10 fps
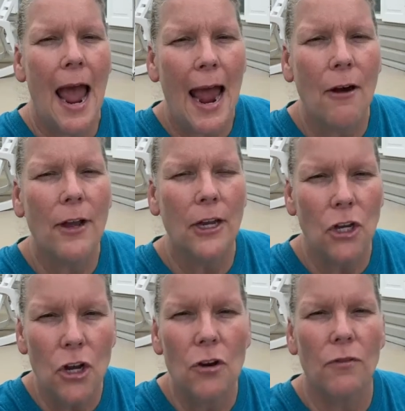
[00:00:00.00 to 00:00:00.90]
How
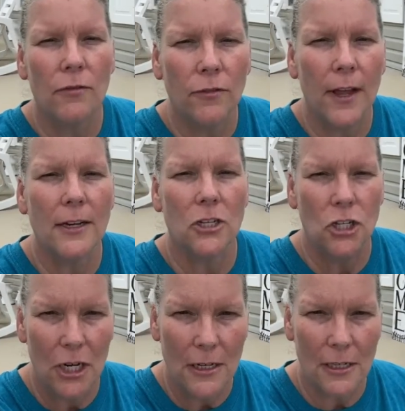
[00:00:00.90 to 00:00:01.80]
can you reflect
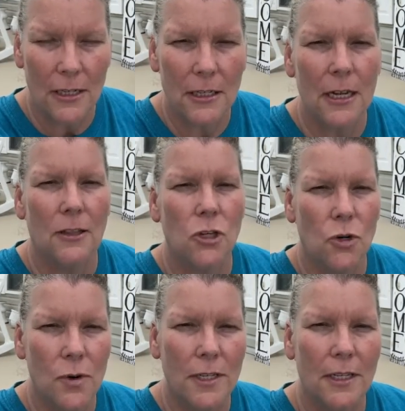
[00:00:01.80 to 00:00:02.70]
Jesus in the
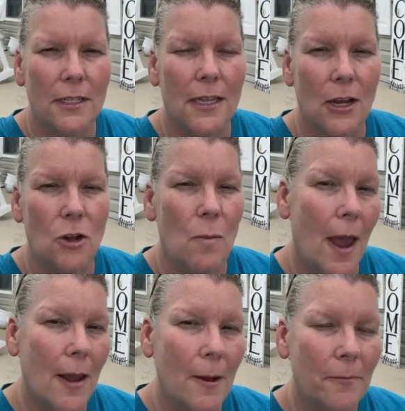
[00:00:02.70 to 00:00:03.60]
choices that you
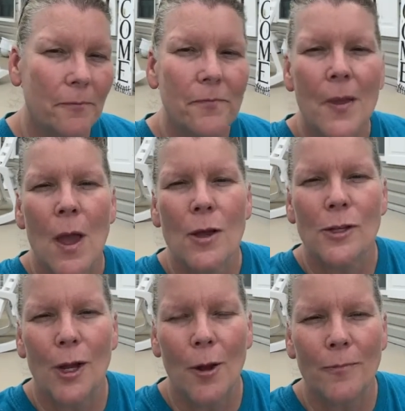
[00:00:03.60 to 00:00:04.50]
make?
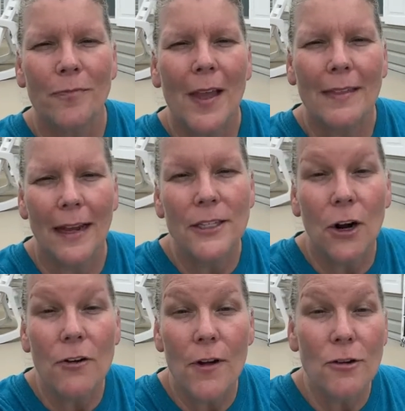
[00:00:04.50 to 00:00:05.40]
So that's
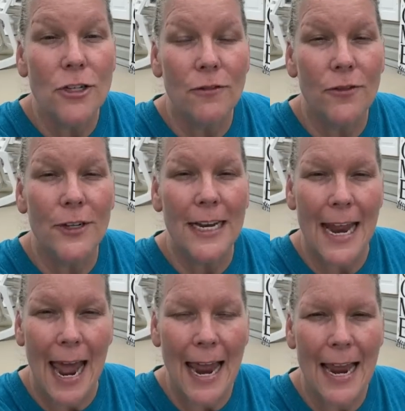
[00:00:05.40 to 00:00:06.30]
our devotion for
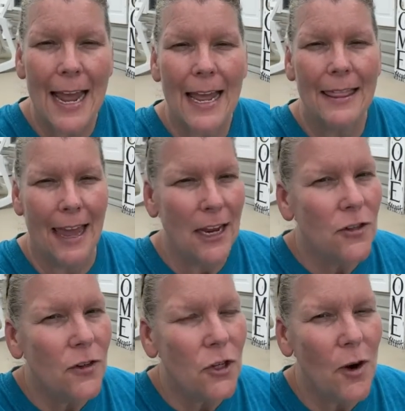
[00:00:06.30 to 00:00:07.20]
today.
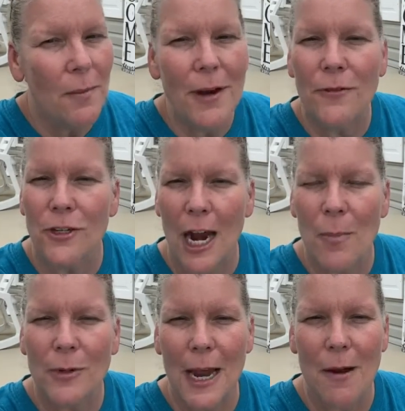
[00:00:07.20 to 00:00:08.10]
Thanks for joining me for
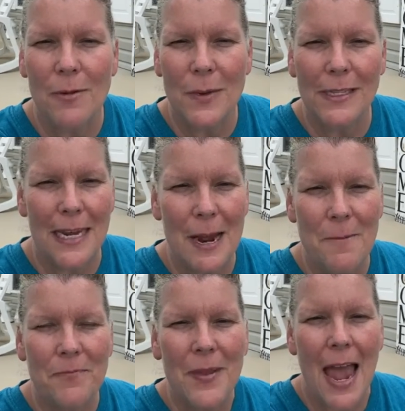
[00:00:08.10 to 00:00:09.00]
Chapel Time with Miss
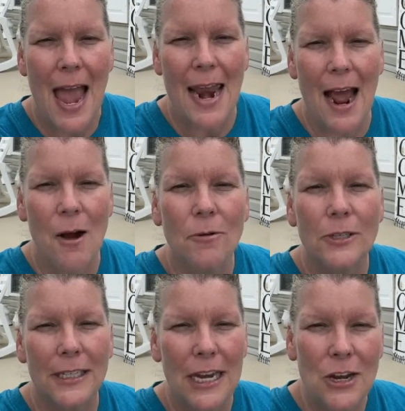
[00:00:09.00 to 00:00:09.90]
Kim, and I will
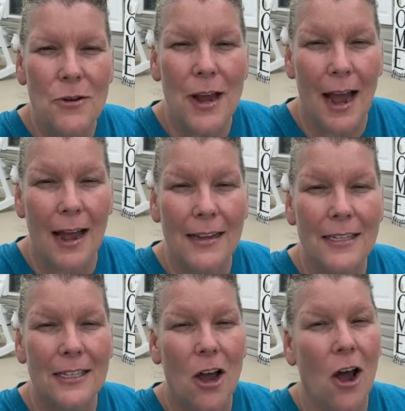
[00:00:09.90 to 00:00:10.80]
see you
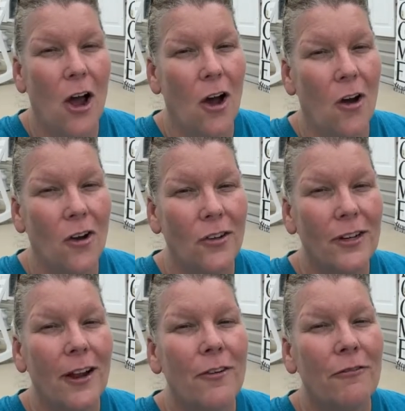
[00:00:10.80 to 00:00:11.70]
guys
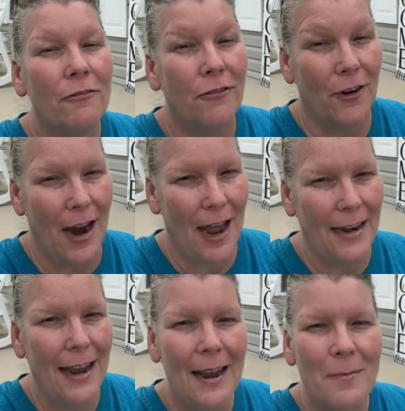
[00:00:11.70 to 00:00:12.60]
on
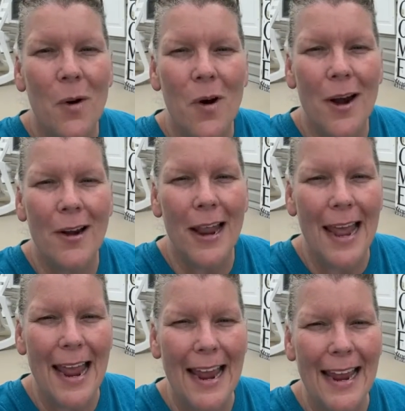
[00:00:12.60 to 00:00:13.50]
Friday
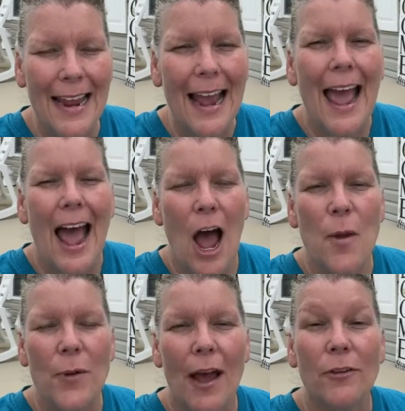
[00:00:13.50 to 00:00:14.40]
morning. I
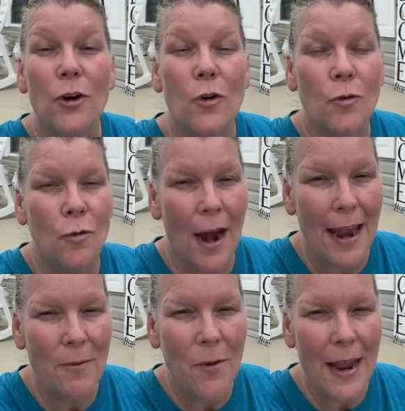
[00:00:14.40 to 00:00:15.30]
hope you have a
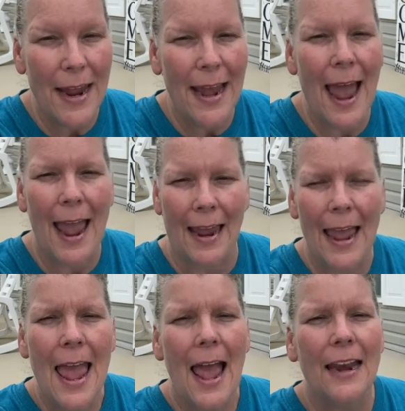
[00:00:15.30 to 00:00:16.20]
great week. Hey,
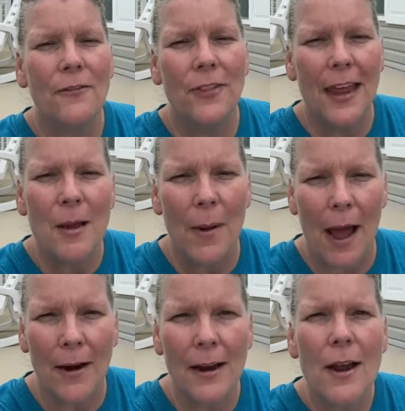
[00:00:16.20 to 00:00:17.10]
and if you think
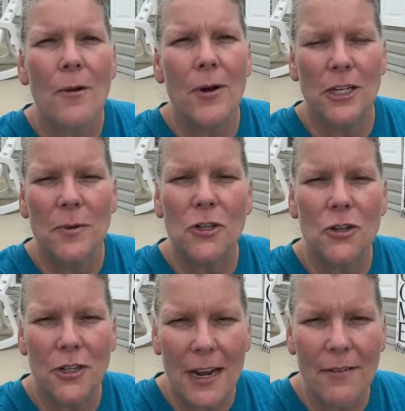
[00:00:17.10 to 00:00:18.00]
about it, wish
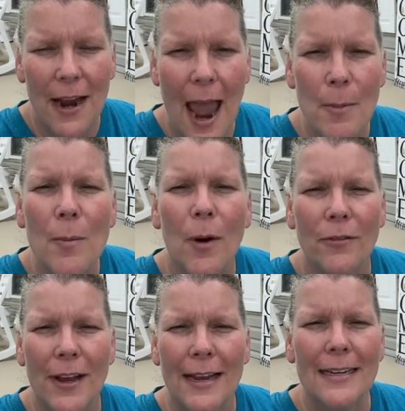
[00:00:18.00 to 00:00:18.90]
Mr. Stephen a happy
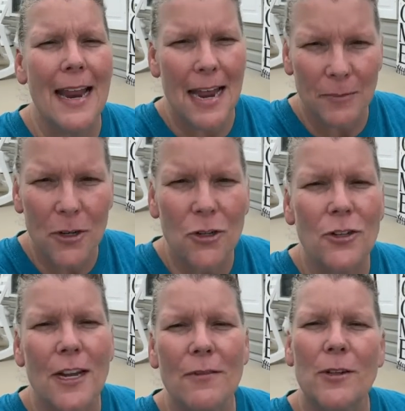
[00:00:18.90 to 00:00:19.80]
birthday. Today's Mr.
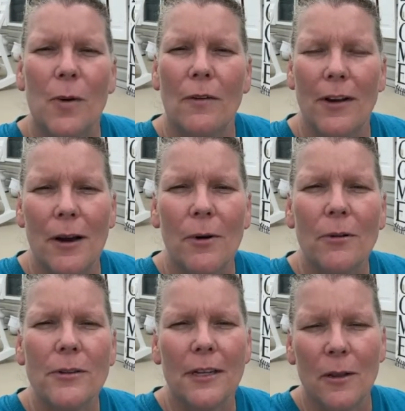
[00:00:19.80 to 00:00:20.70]
Stephen's birthday, and we're
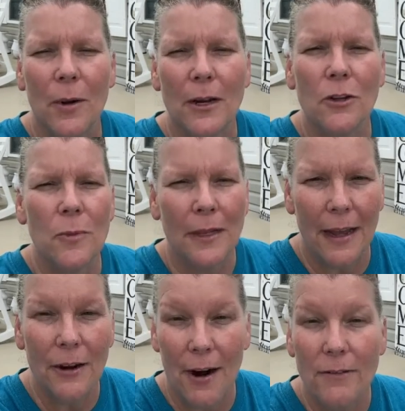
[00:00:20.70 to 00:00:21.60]
going to celebrate a little bit
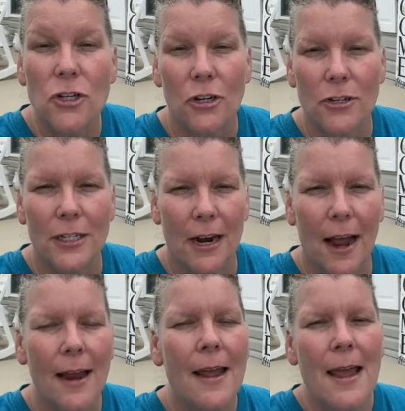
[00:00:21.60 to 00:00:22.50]
later after church tonight.